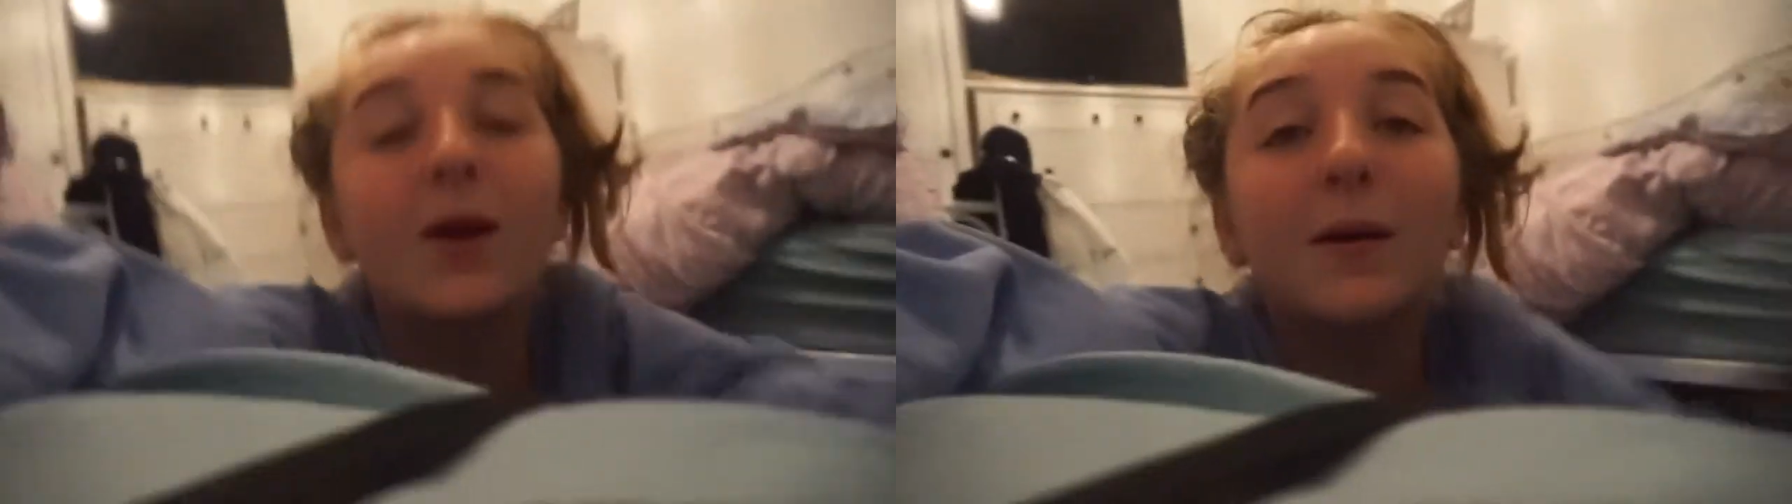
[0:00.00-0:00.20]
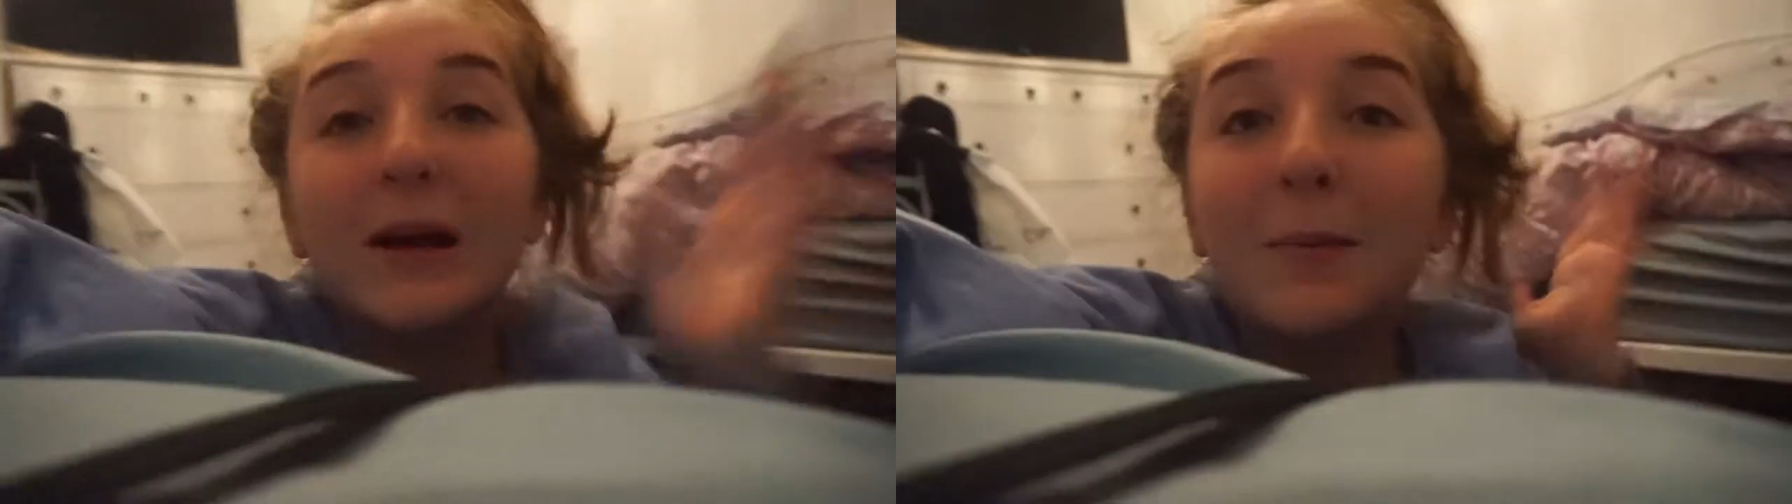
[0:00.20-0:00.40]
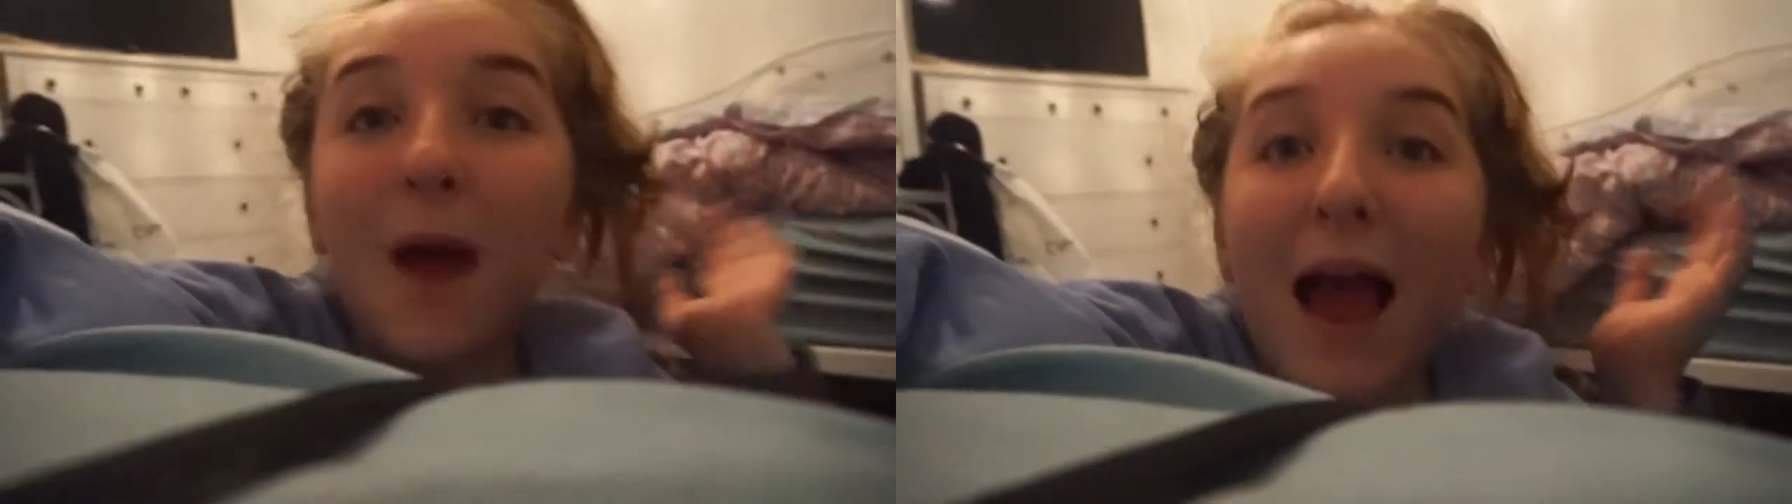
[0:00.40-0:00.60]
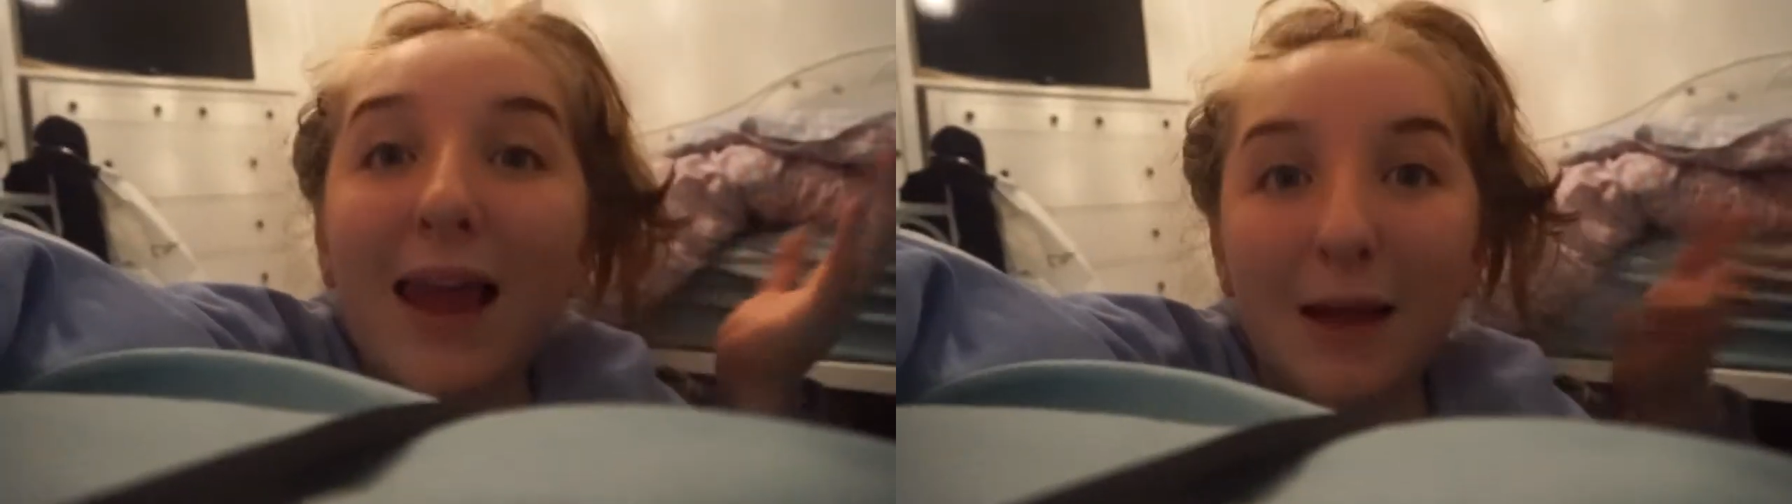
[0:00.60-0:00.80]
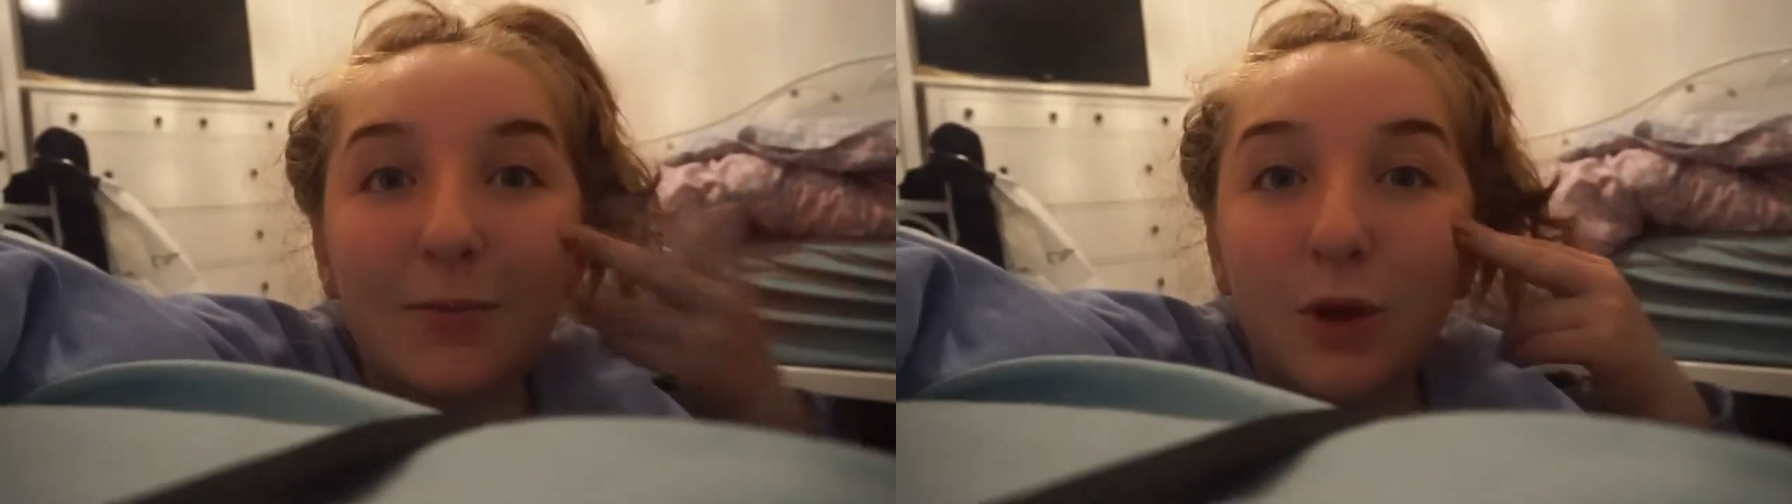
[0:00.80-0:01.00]
I'm gonna buy a
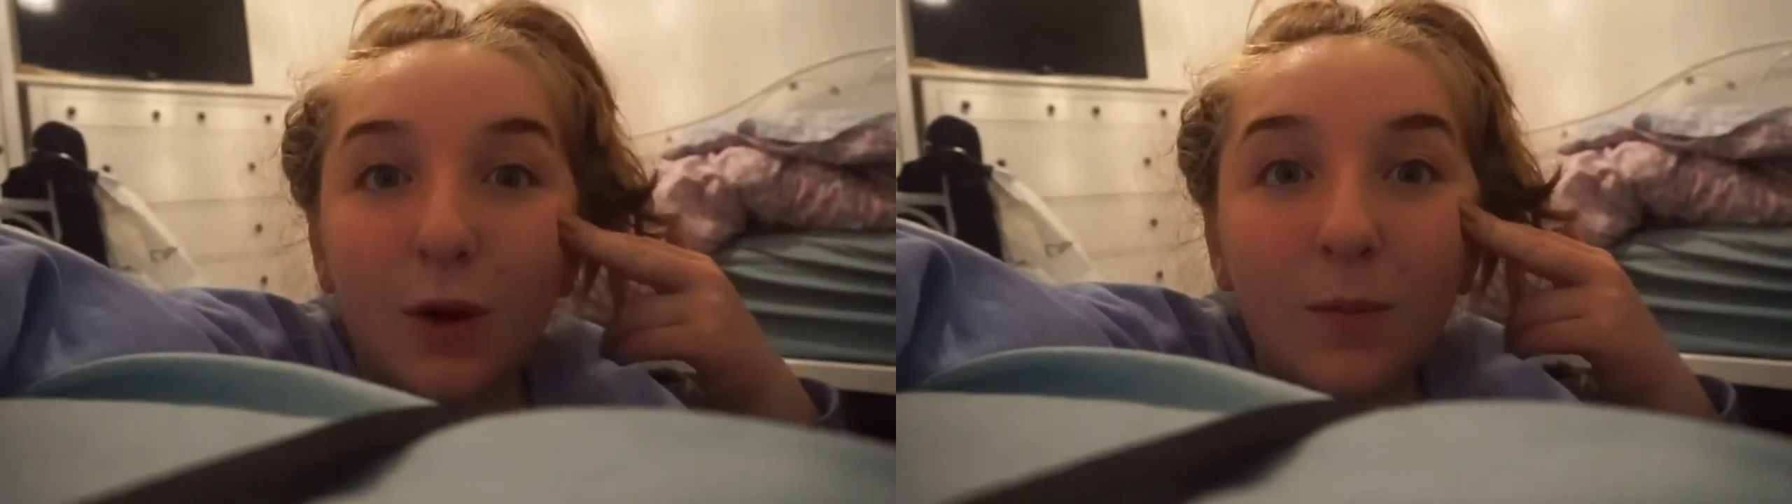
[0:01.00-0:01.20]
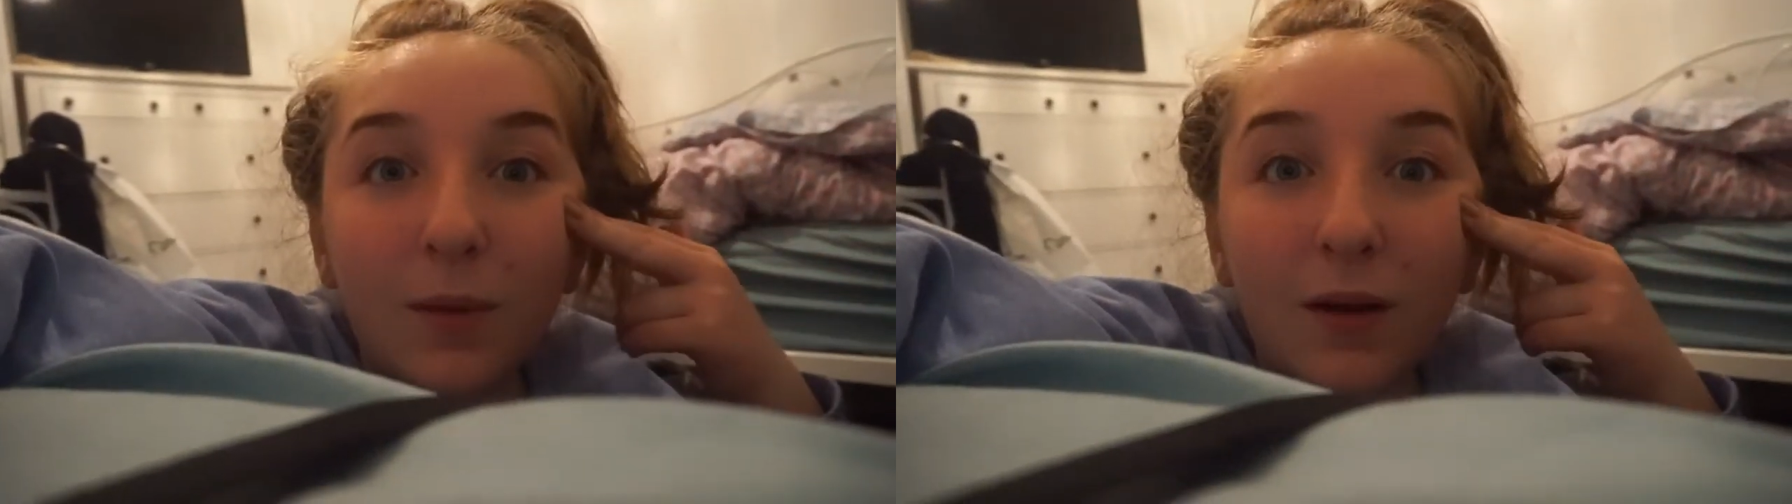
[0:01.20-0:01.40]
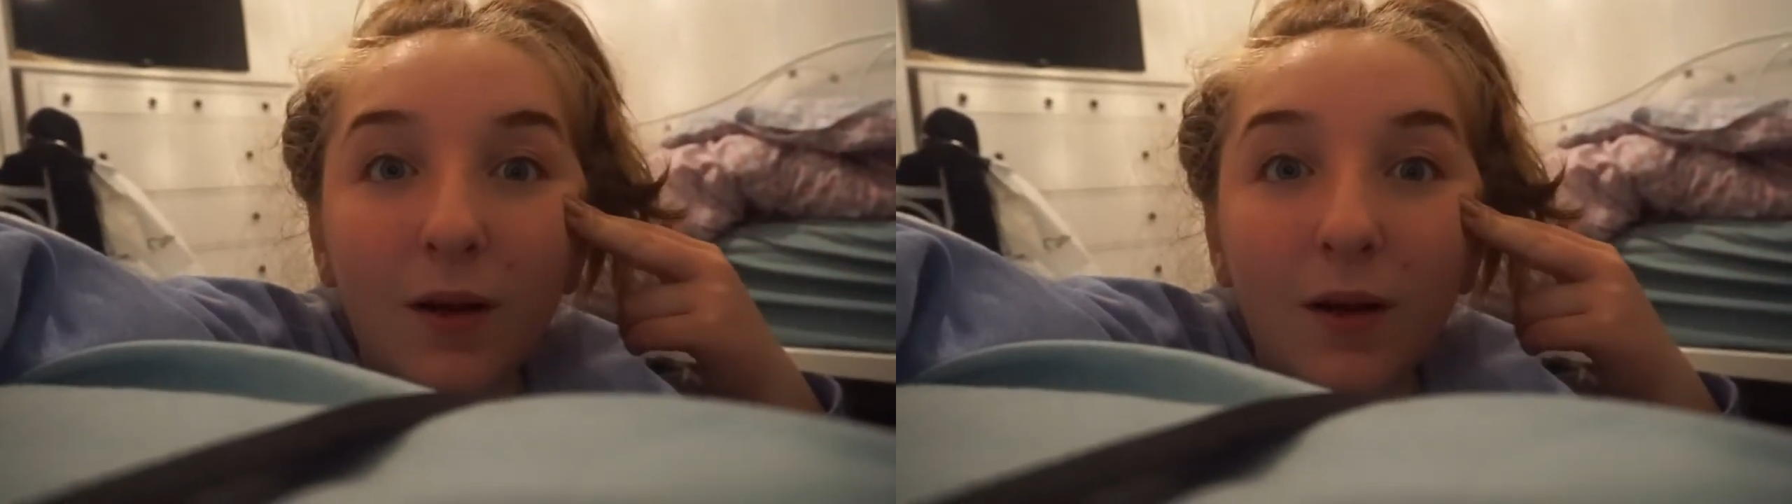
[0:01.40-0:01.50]
laptop.